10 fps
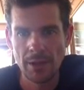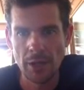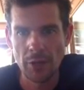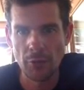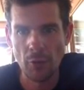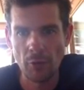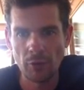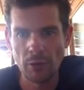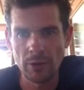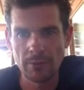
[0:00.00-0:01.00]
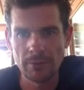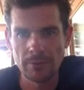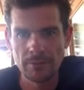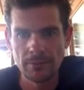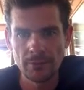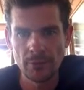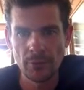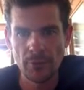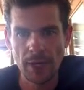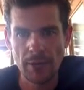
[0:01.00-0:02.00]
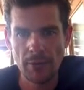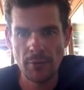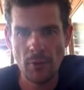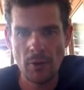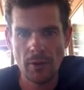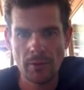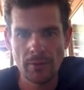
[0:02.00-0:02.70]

new fork as well, new frame and fork.